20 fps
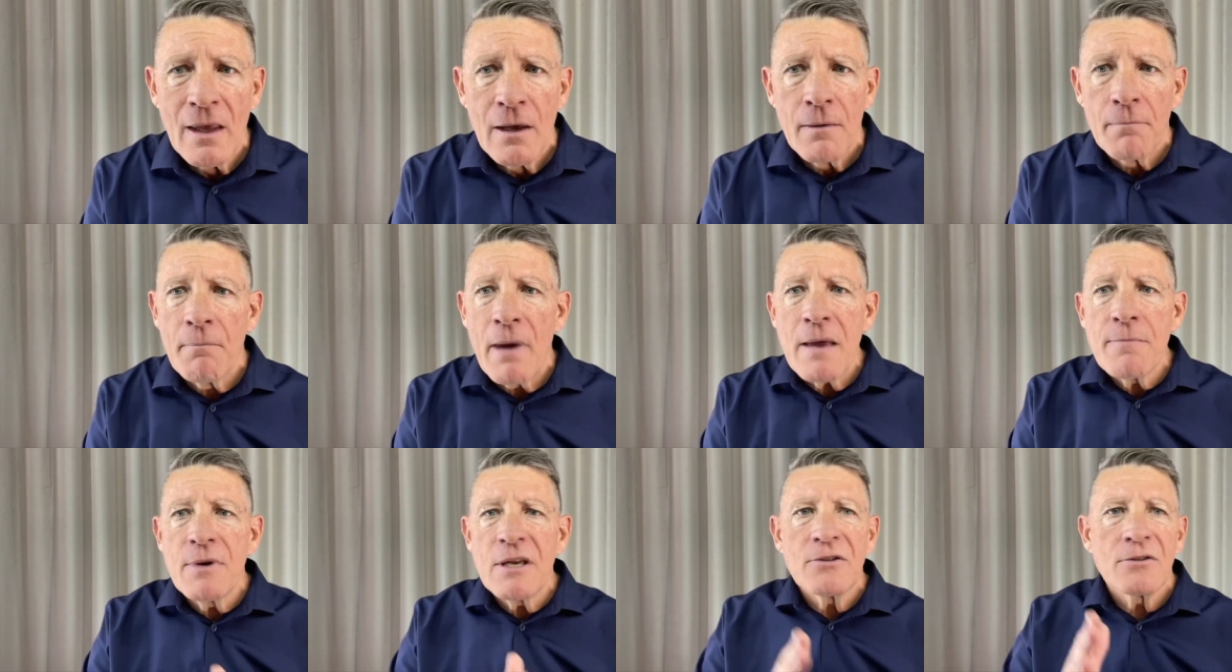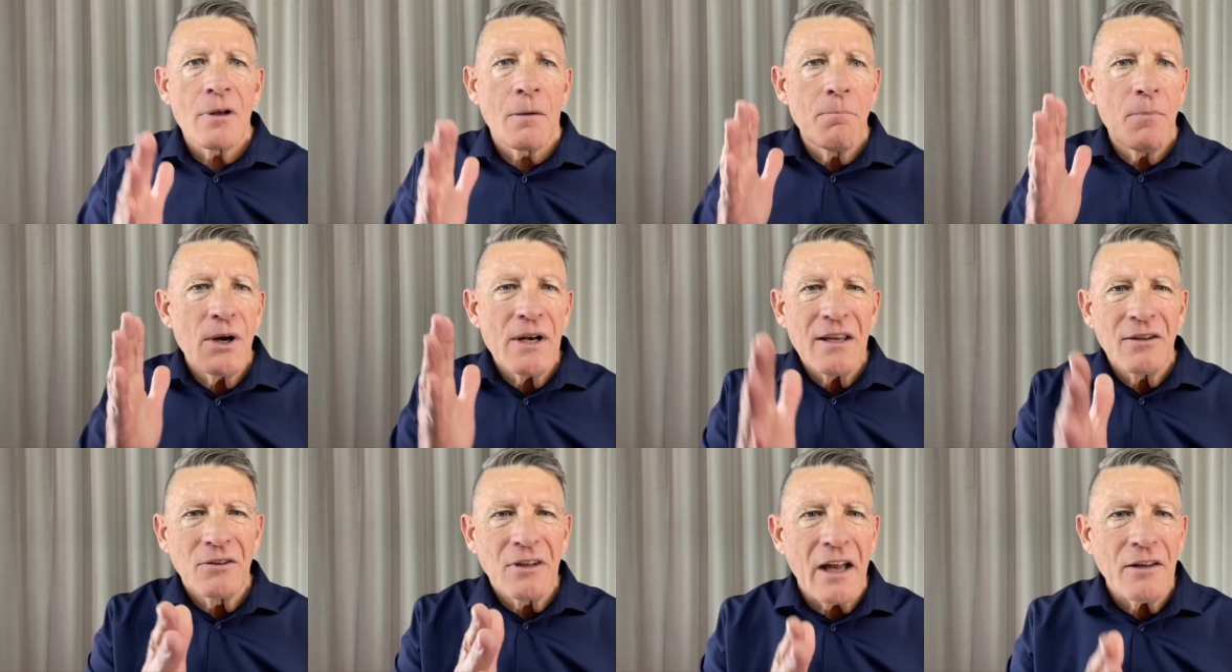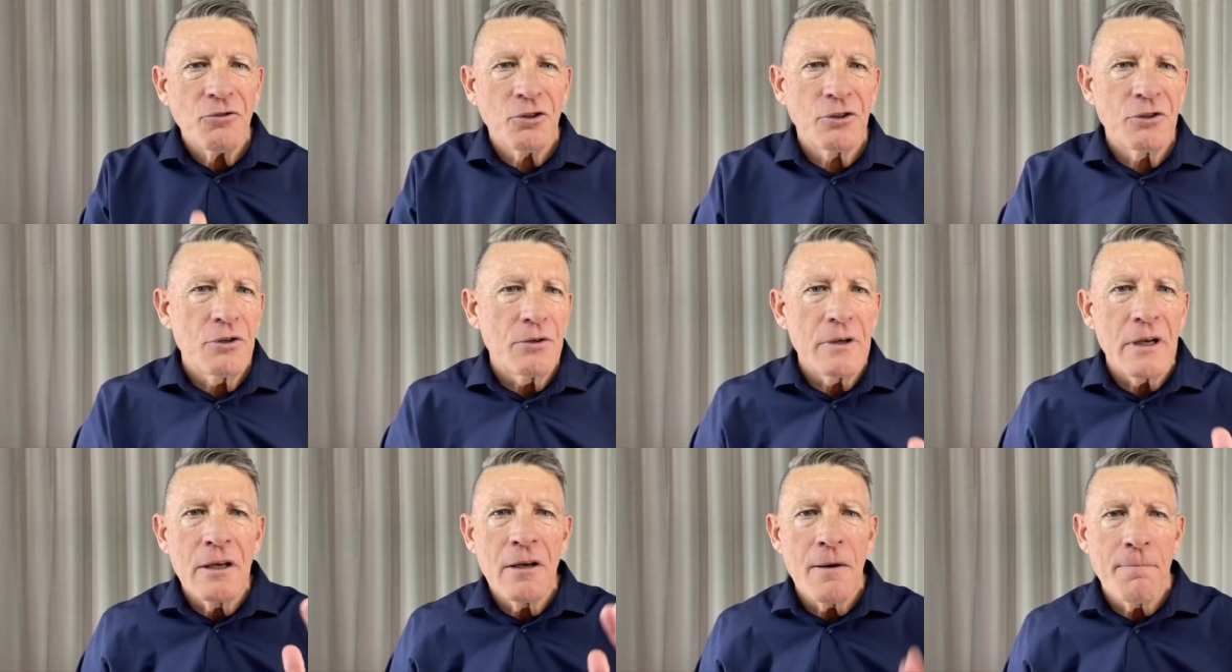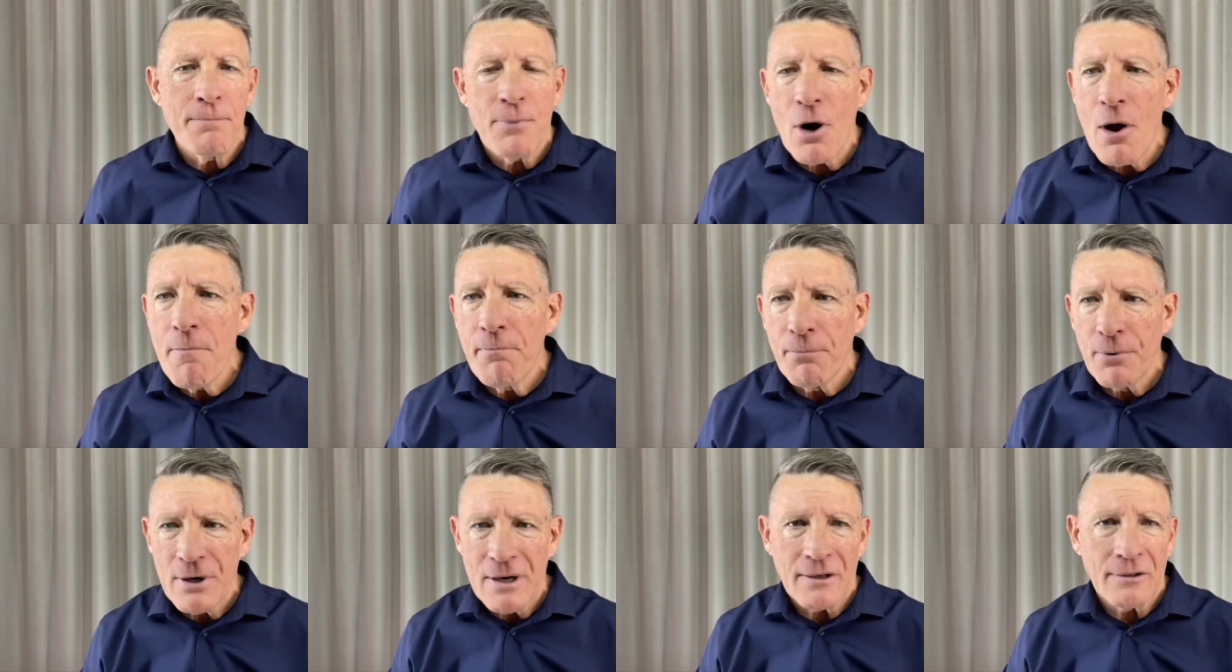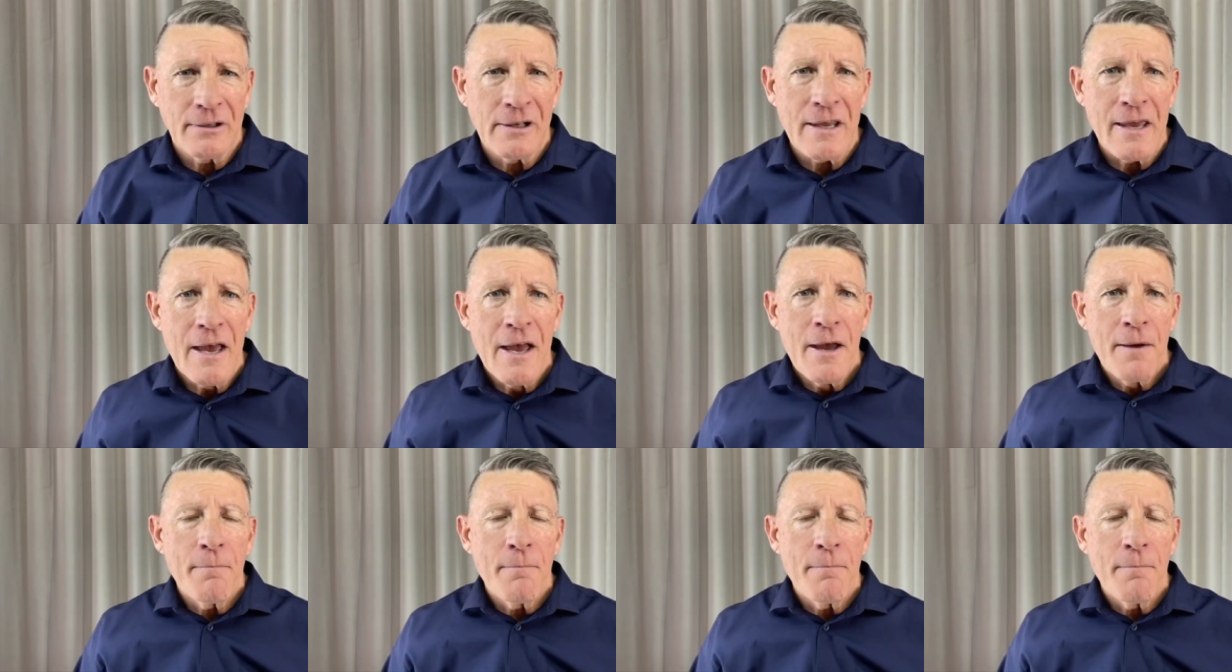Maybe somebody touched you inappropriately.